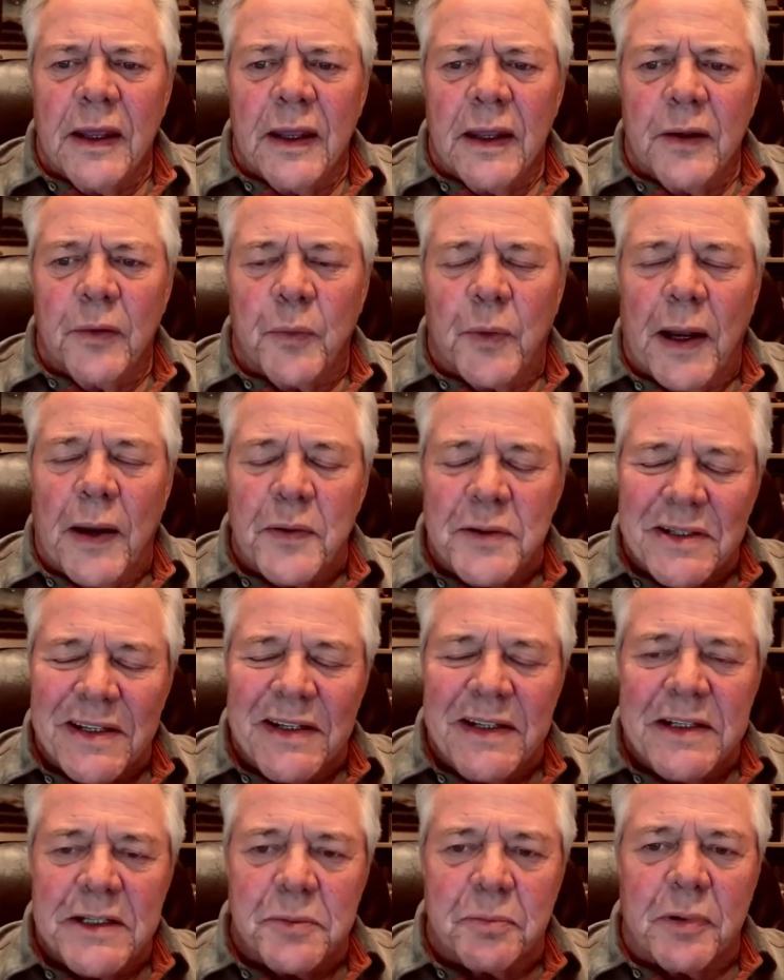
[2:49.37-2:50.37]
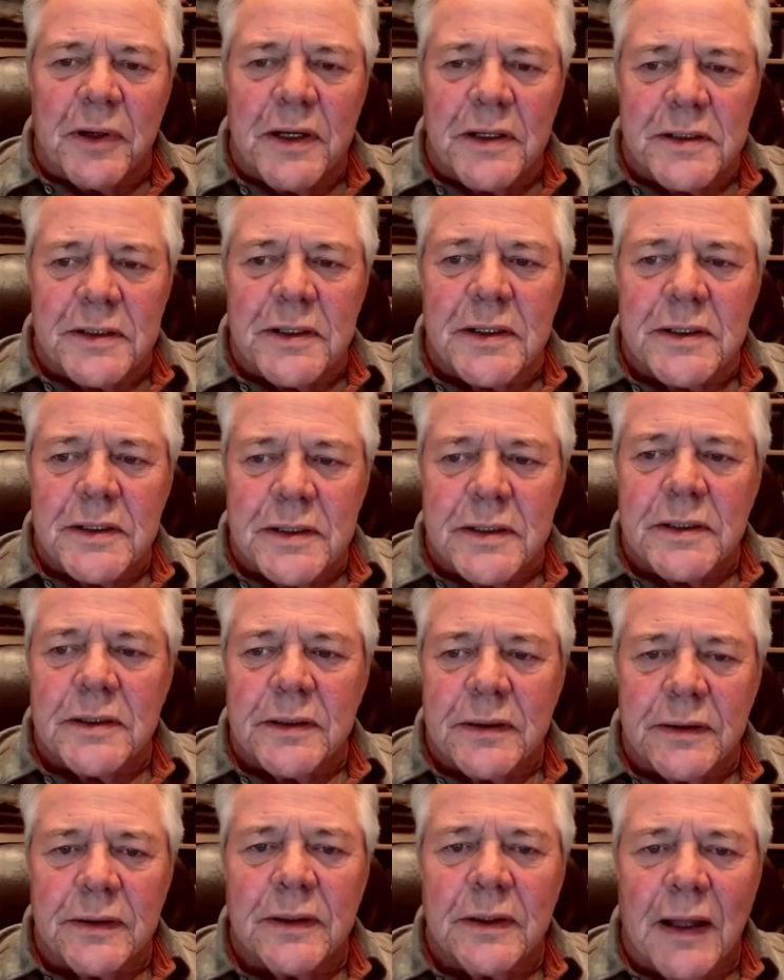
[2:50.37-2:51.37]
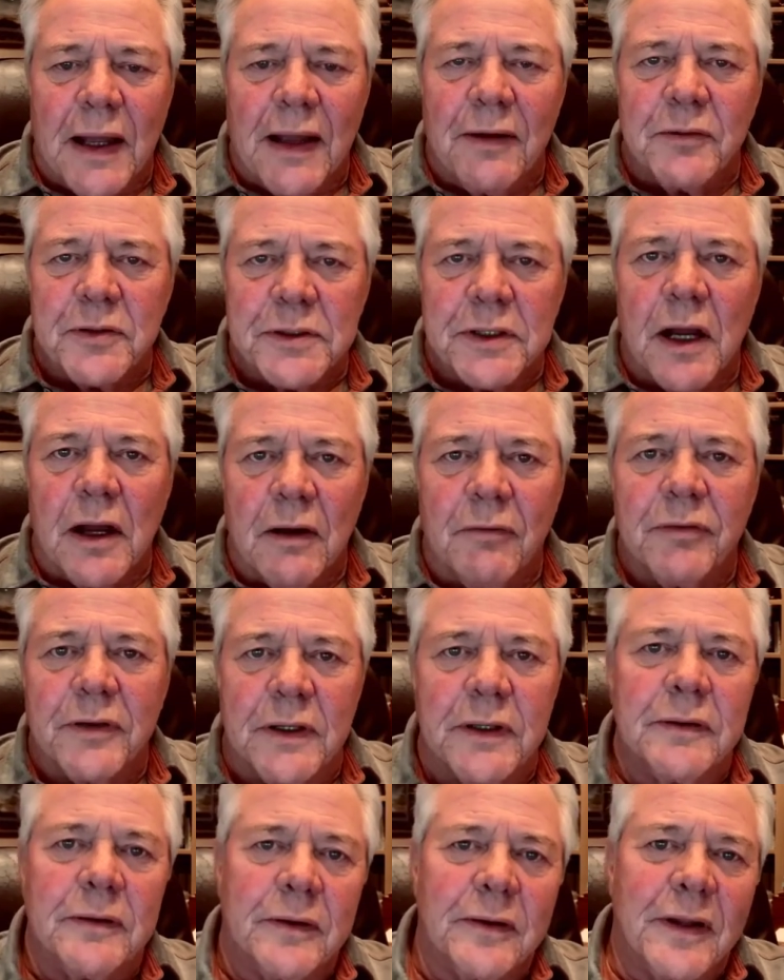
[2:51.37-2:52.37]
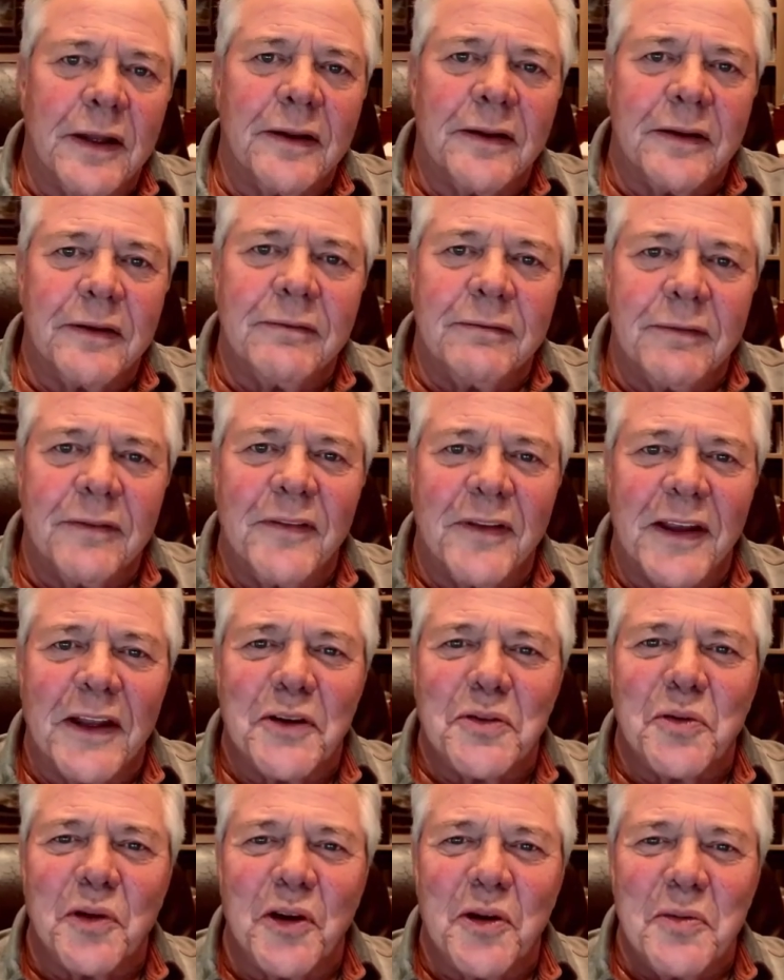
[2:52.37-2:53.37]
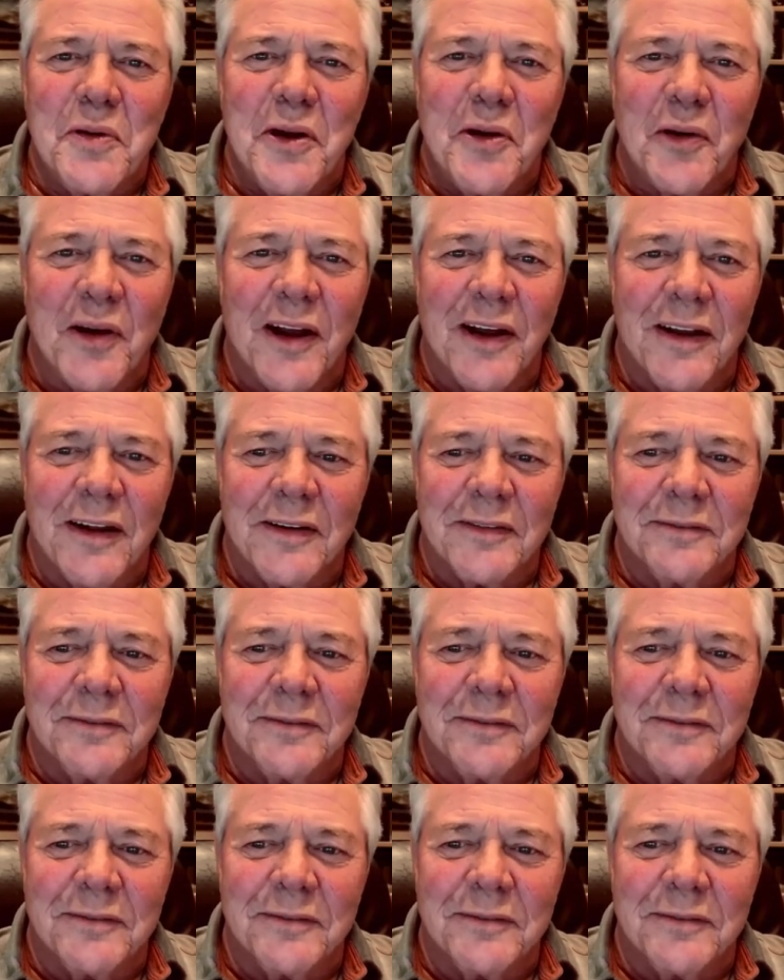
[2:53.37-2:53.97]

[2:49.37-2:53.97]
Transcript: When I was in his presence, I was confident that things were going to be okay.